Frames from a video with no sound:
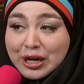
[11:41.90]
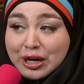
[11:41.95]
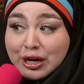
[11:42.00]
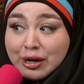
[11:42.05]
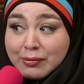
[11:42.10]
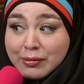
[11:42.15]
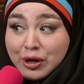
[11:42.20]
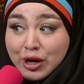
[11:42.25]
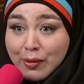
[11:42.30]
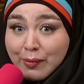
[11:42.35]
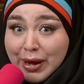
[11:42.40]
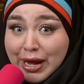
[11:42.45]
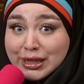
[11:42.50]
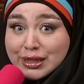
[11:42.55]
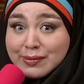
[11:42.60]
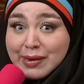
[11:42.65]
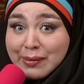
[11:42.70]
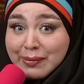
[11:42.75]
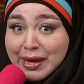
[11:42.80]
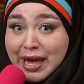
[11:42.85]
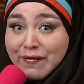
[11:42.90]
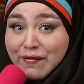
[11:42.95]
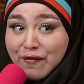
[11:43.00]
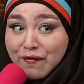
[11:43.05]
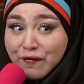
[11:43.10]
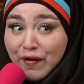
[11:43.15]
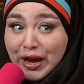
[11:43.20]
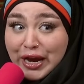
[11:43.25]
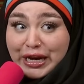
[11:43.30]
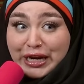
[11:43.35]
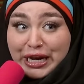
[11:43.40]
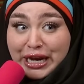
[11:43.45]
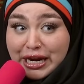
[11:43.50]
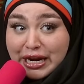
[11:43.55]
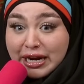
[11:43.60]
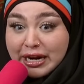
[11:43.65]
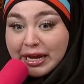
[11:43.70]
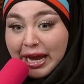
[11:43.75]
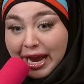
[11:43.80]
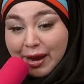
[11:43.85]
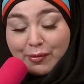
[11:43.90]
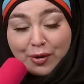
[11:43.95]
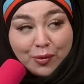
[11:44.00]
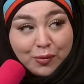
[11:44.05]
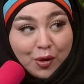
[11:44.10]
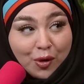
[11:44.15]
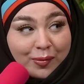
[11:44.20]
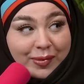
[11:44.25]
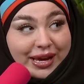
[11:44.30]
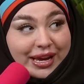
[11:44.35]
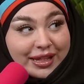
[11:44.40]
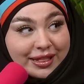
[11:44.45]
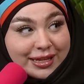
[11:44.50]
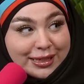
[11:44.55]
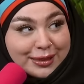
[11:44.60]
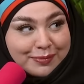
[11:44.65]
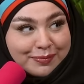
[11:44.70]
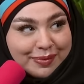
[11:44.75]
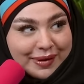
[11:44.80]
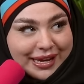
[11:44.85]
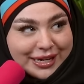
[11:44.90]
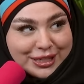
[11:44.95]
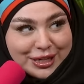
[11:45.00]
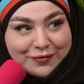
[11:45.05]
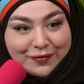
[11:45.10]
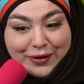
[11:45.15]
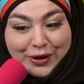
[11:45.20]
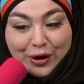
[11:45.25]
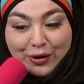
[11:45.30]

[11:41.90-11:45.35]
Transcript: you're gonna you're about to make me have a fucking heated gamer moment in this bitch if